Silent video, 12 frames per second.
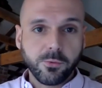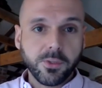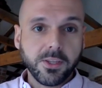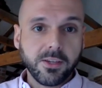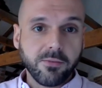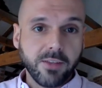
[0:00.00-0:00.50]

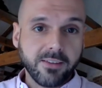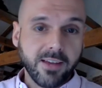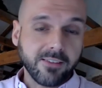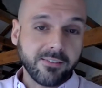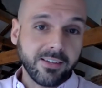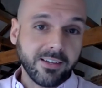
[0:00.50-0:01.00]
really
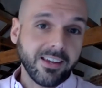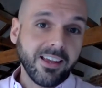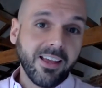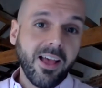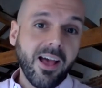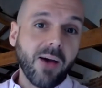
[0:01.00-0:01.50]
fantastic.
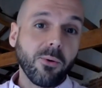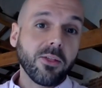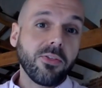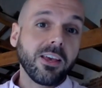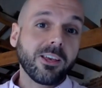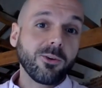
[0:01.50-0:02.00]
I want to
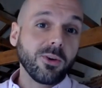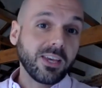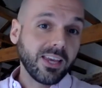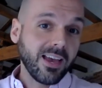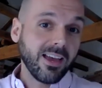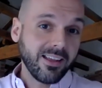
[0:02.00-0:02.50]
thank you
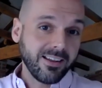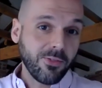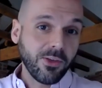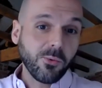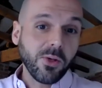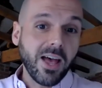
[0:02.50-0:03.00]
again. I
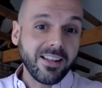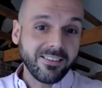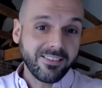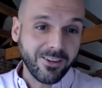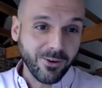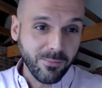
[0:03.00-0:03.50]
think we'll end
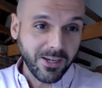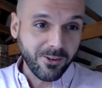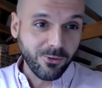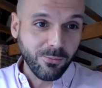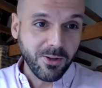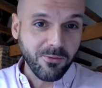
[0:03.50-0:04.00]
here
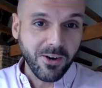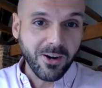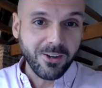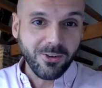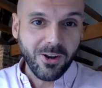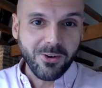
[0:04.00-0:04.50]
because you've been very
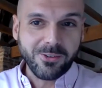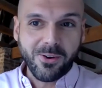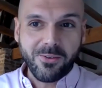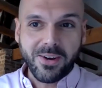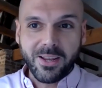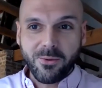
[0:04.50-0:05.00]
generous
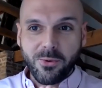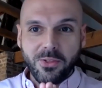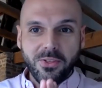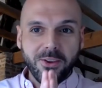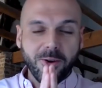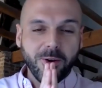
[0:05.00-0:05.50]
already with
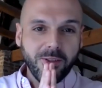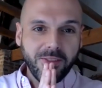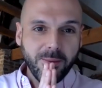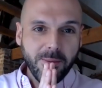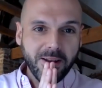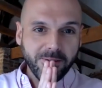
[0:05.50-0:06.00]
the
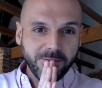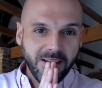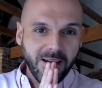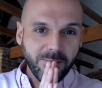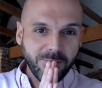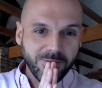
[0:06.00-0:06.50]
amount of
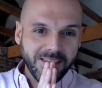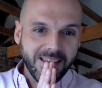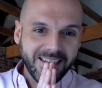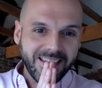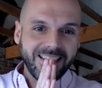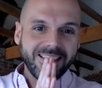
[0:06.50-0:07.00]
time you've
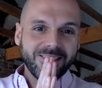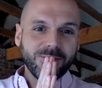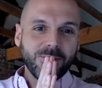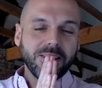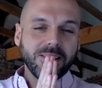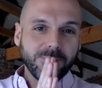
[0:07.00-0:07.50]
dedicated
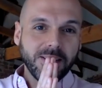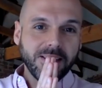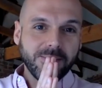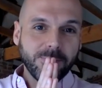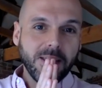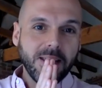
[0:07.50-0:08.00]
to us. But
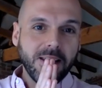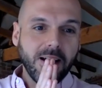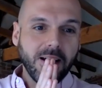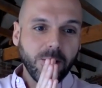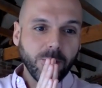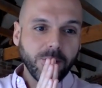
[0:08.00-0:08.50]
it's been
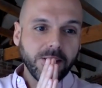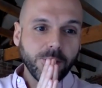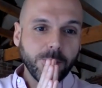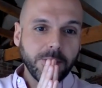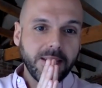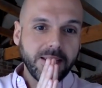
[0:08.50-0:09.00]
a really
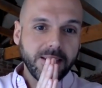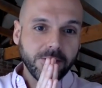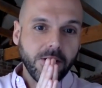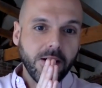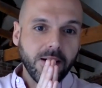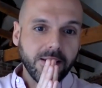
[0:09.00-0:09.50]
illuminating
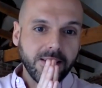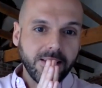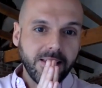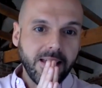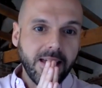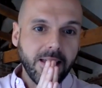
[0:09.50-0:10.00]
talk
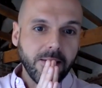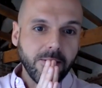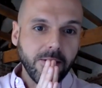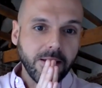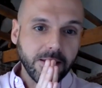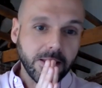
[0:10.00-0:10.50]
and
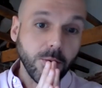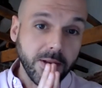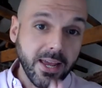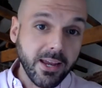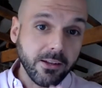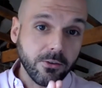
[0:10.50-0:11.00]

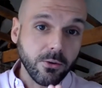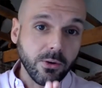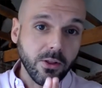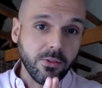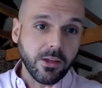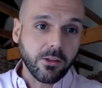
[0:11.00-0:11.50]
Q&A too,
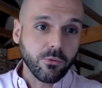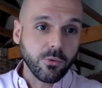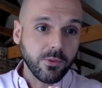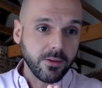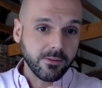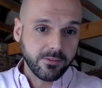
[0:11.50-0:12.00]
to think
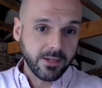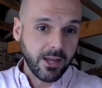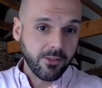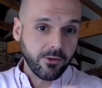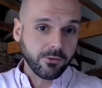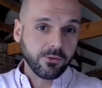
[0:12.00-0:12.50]
through this
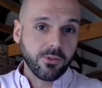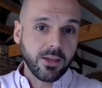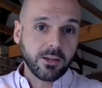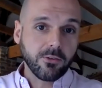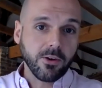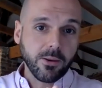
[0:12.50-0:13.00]
together. So
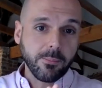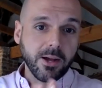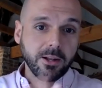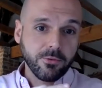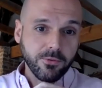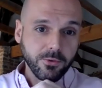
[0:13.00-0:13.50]
thank you very
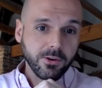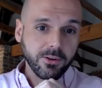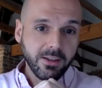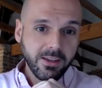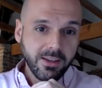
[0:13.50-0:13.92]
much for